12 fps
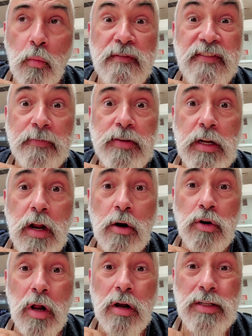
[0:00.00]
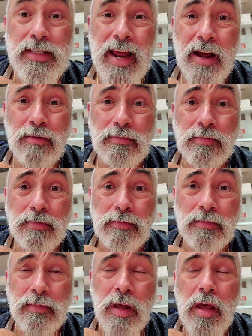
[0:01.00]
$1,500 down,
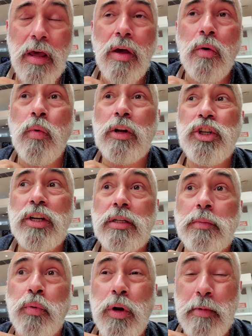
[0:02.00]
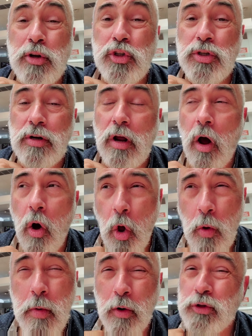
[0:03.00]
which is pretty much
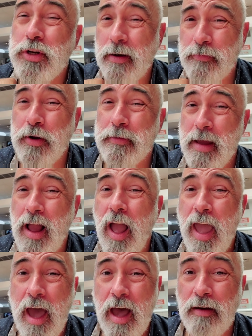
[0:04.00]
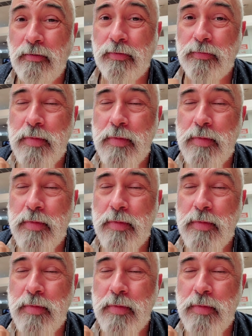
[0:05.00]
almost everything I have.